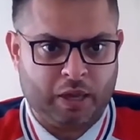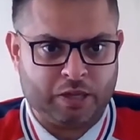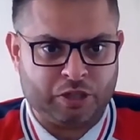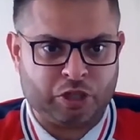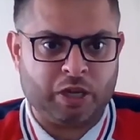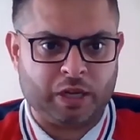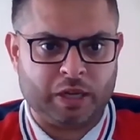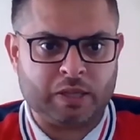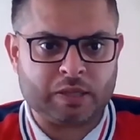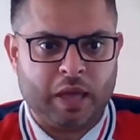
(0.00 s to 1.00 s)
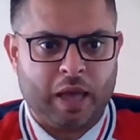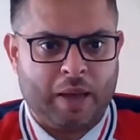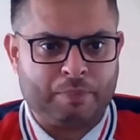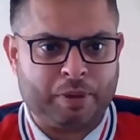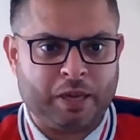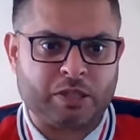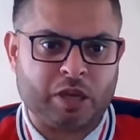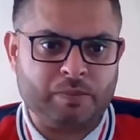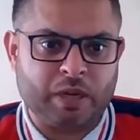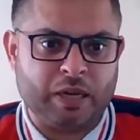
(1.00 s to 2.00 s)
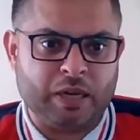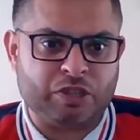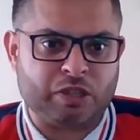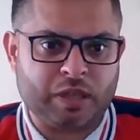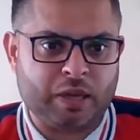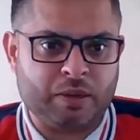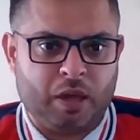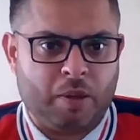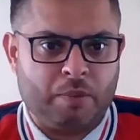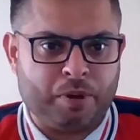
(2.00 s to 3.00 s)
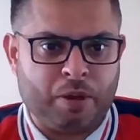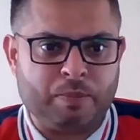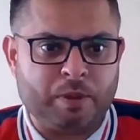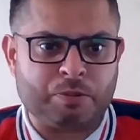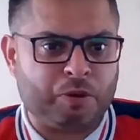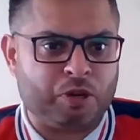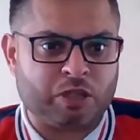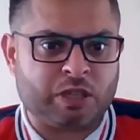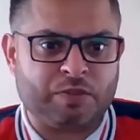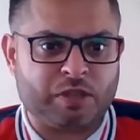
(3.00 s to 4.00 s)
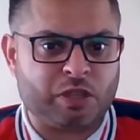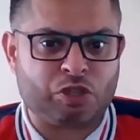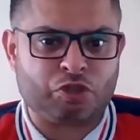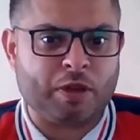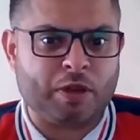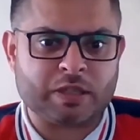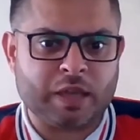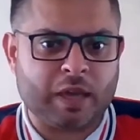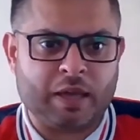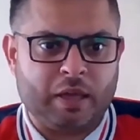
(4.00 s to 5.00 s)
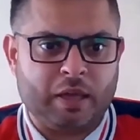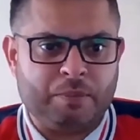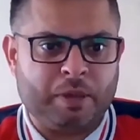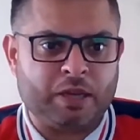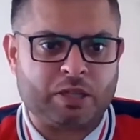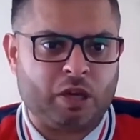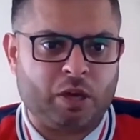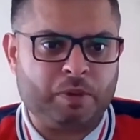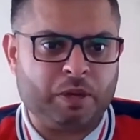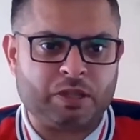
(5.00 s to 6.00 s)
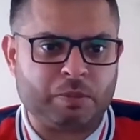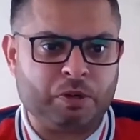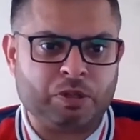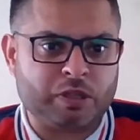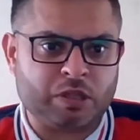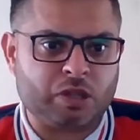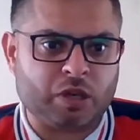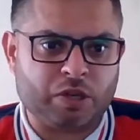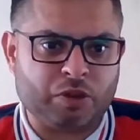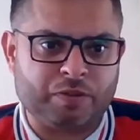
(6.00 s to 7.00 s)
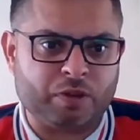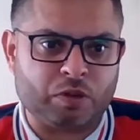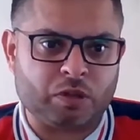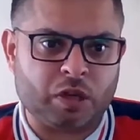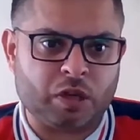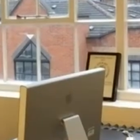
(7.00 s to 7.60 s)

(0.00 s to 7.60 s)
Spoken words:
journeys at peak times, and literally said Birmingham's productivity shrinks at peak time because the buses are stuck in traffic all the time.